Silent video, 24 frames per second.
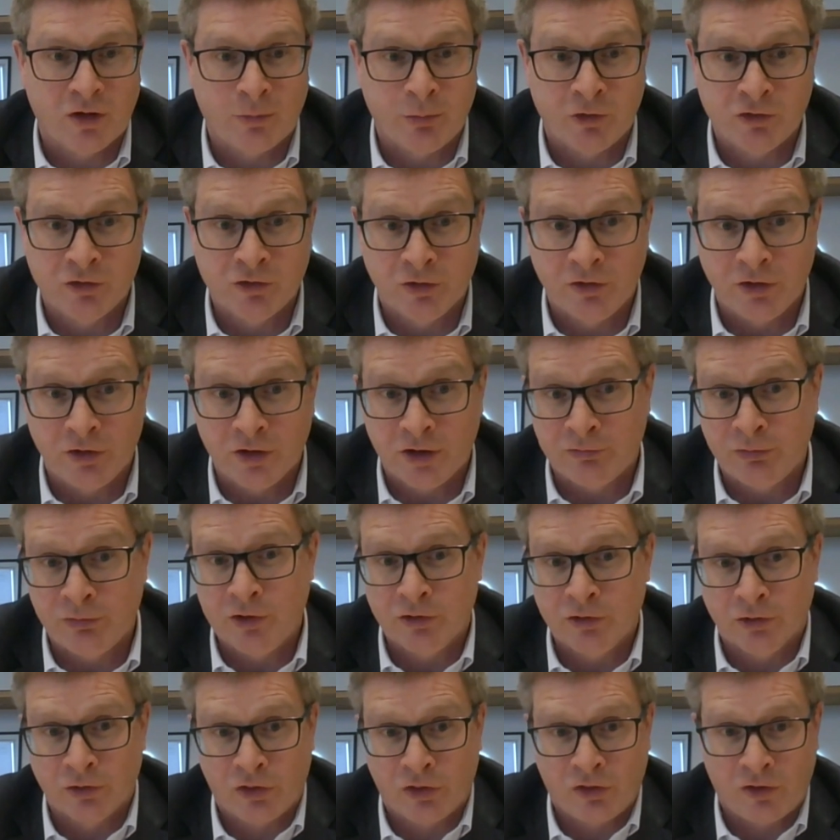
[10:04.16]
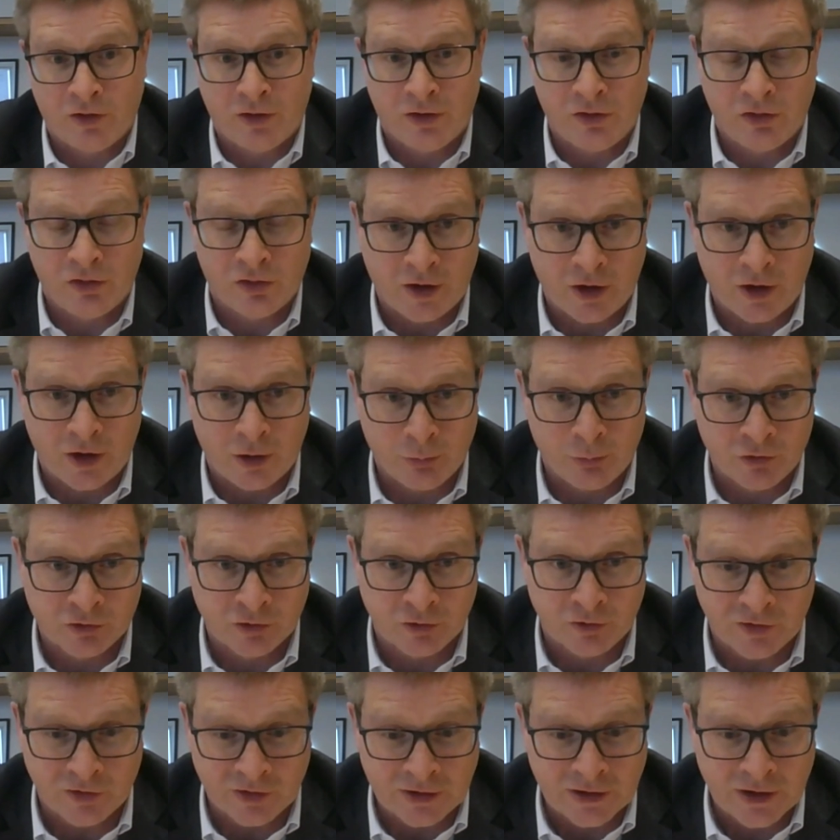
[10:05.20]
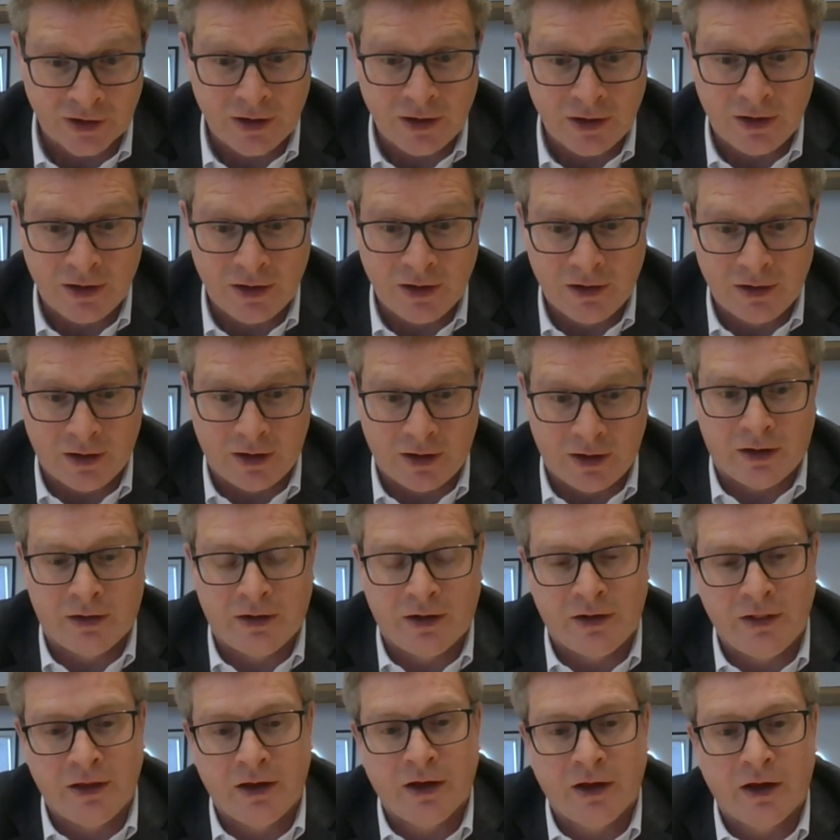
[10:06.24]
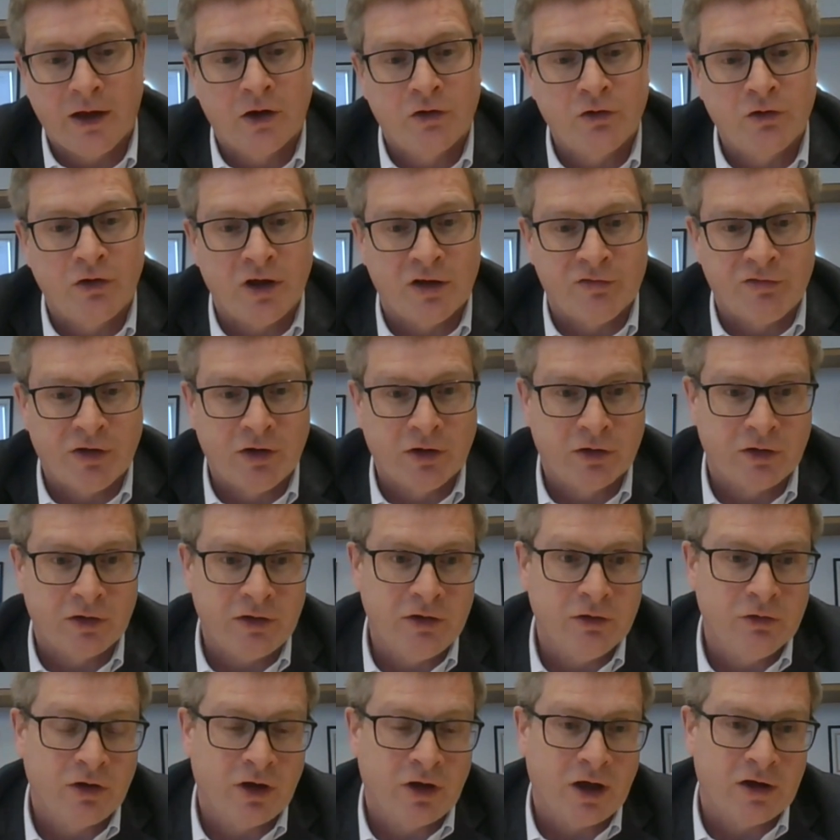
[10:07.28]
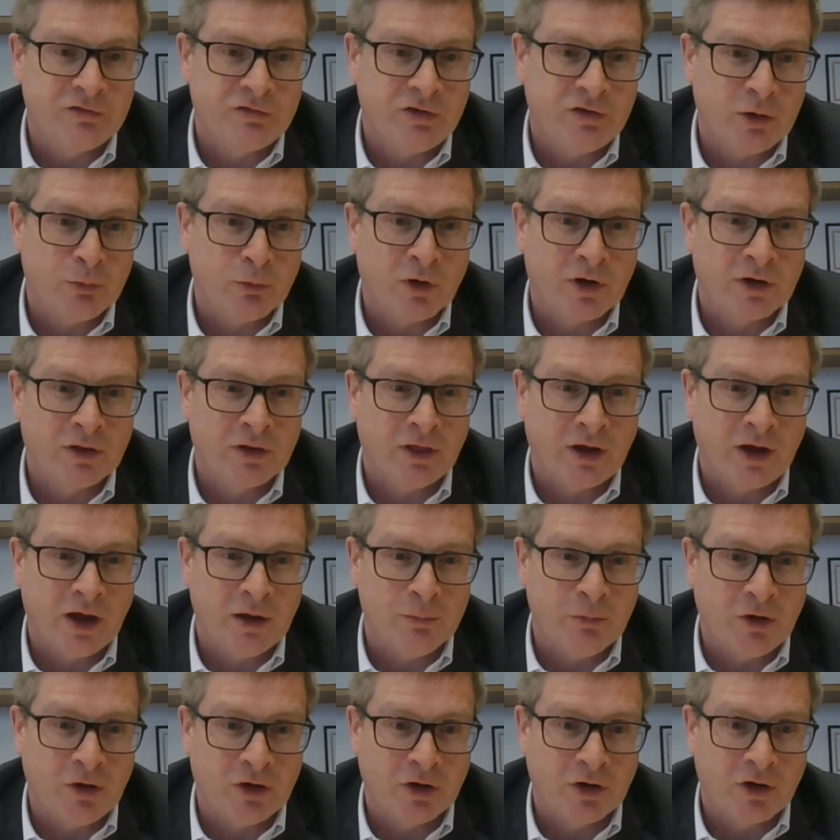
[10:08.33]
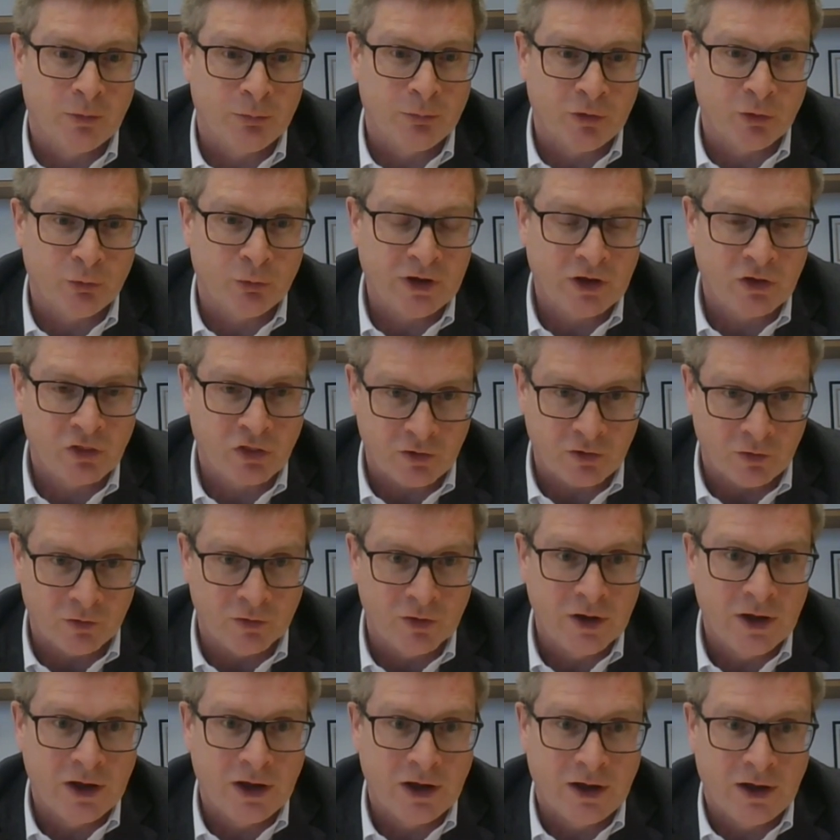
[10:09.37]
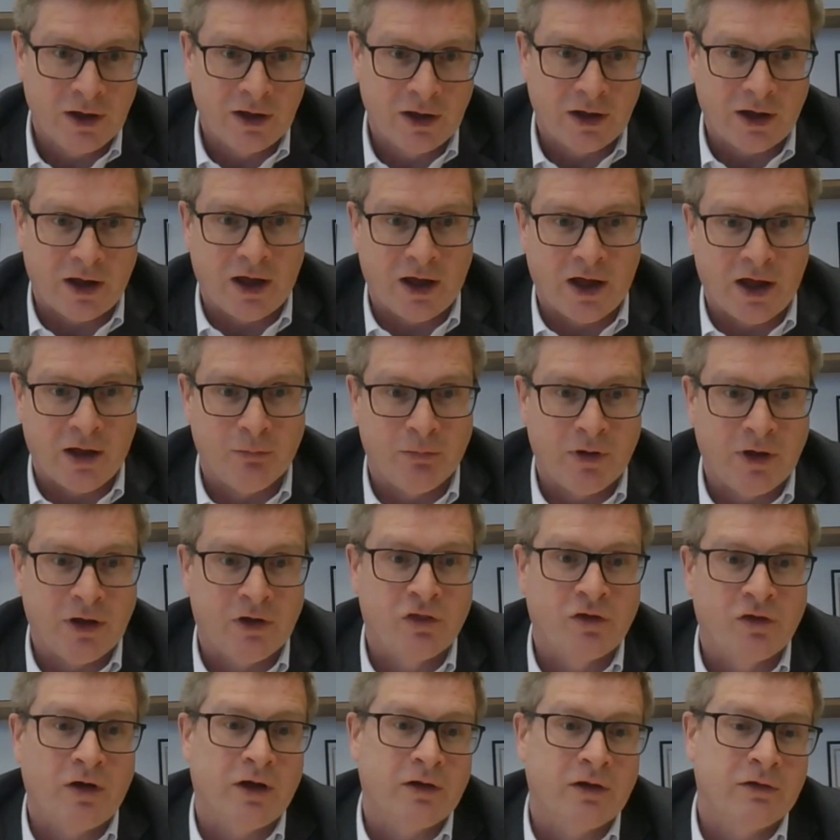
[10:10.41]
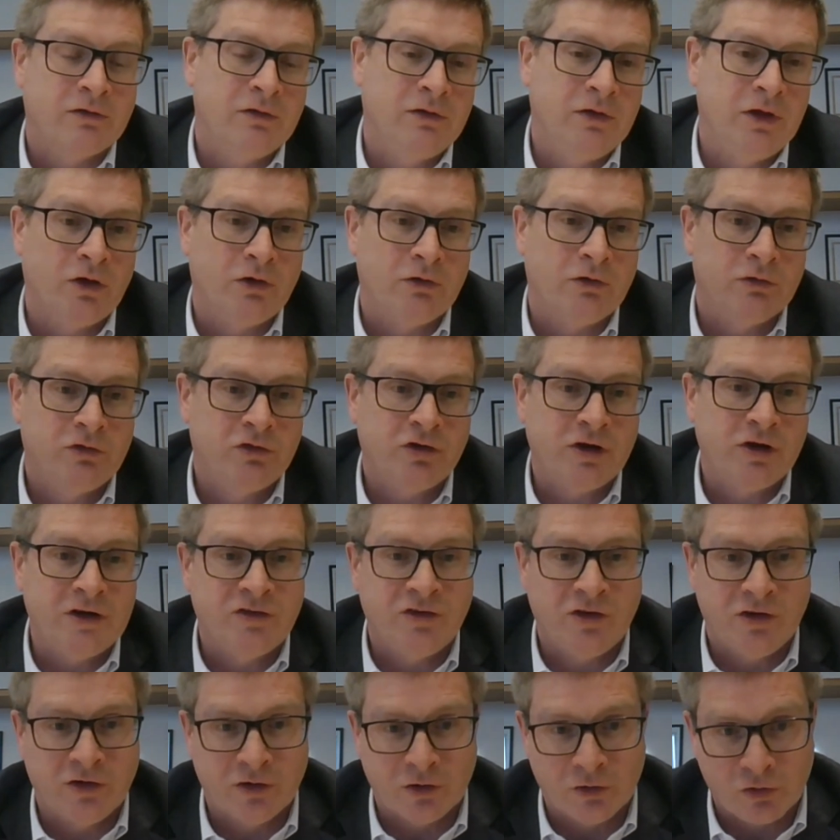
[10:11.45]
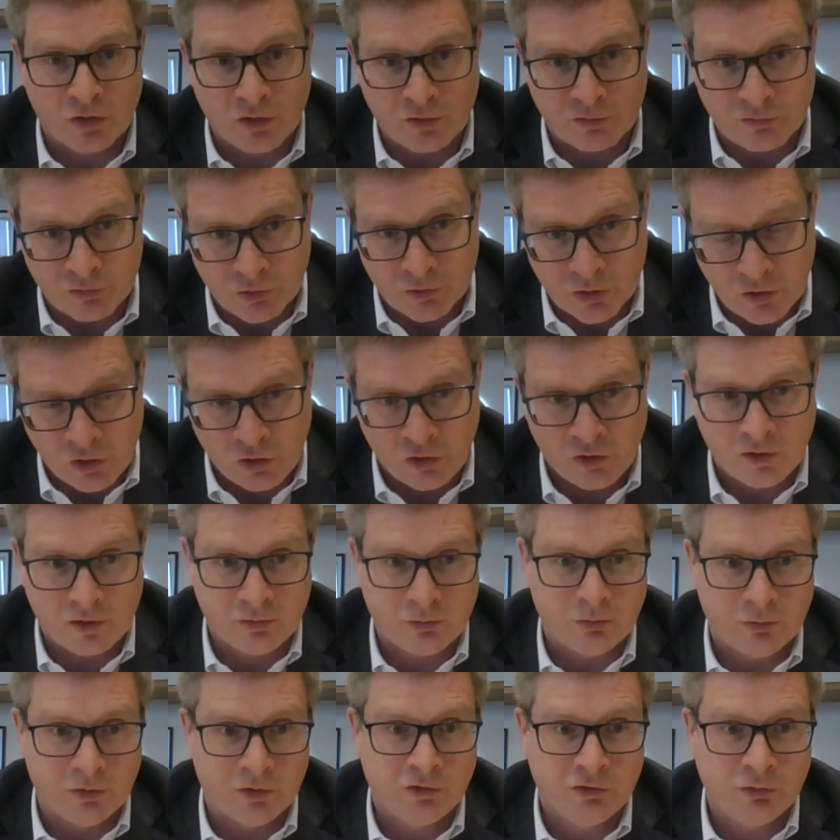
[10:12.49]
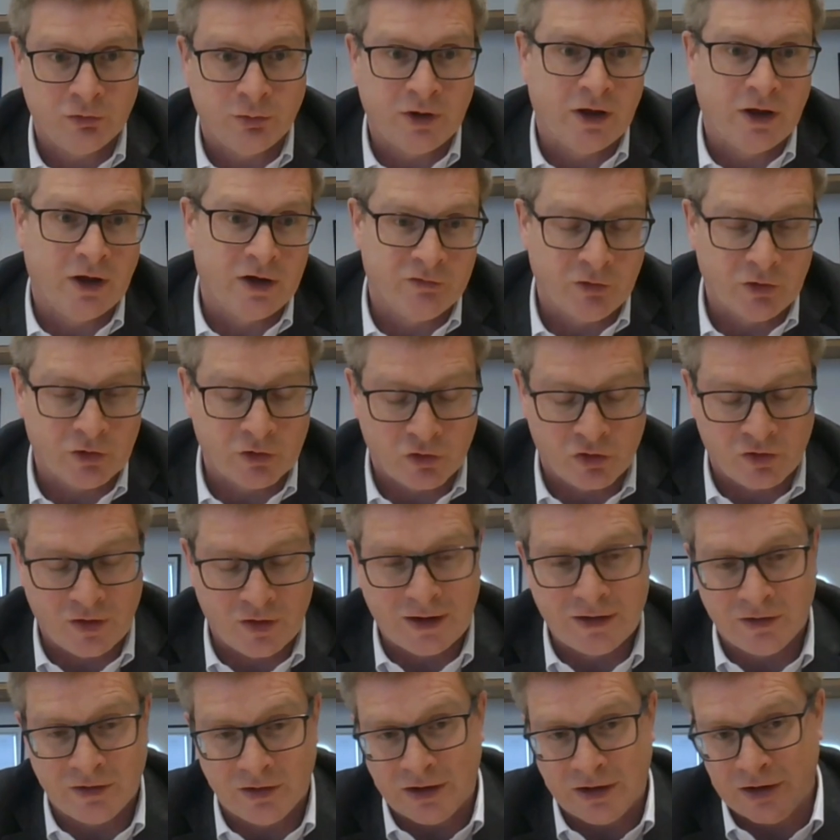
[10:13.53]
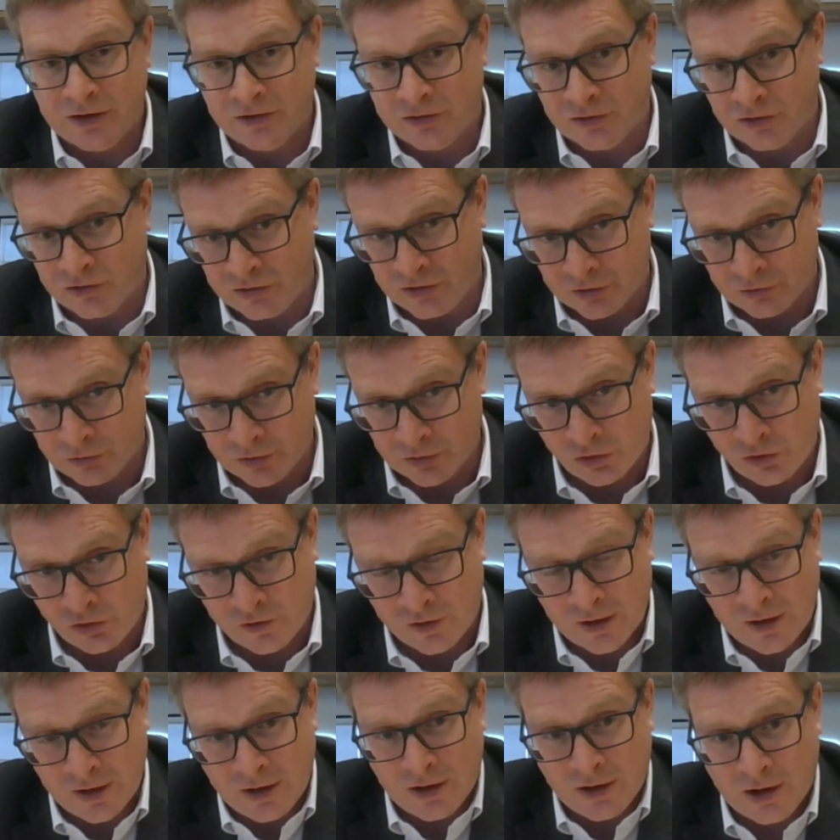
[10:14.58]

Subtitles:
opportunity if we don't seize that opportunity. And I think I agree. If I look at the UK framework that came out a couple of weeks ago, it's got 3 tiers of risk, which we kind of understand the need to tier risk.